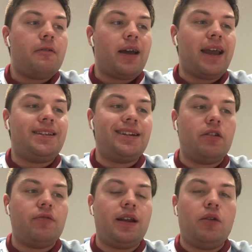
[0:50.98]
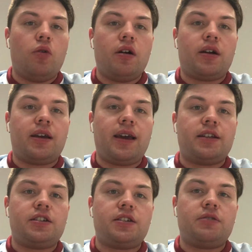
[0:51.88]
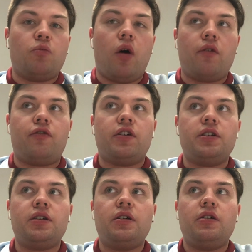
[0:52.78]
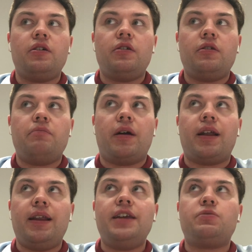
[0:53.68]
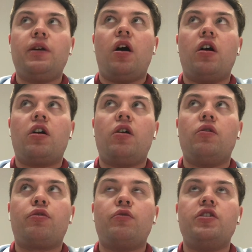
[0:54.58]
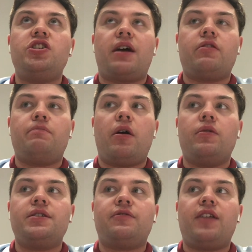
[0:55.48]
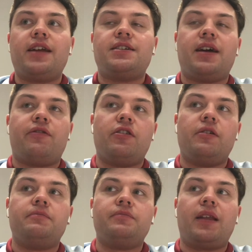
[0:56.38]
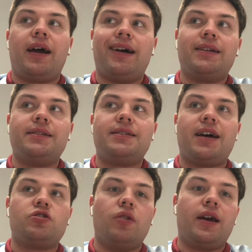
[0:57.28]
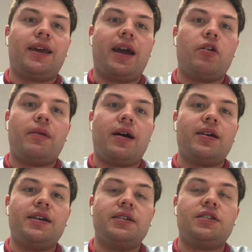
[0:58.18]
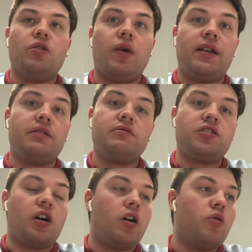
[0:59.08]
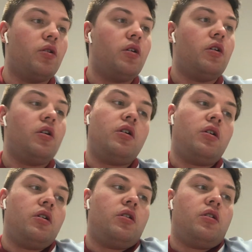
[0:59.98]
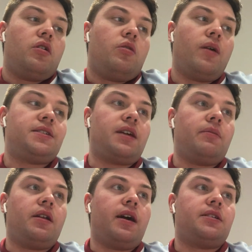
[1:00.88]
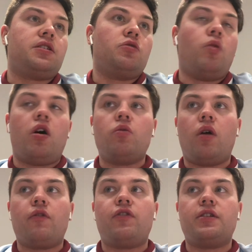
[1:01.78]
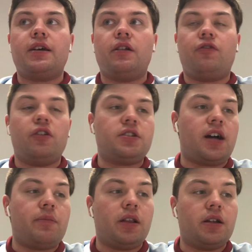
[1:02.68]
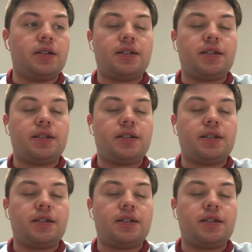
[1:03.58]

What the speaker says: It didn't really work against Watford, but at least we got a goal through a Jarrod Bowen deflected effort, and that's all I care about is the win. So, West Ham United won, Watford 0, full-time at London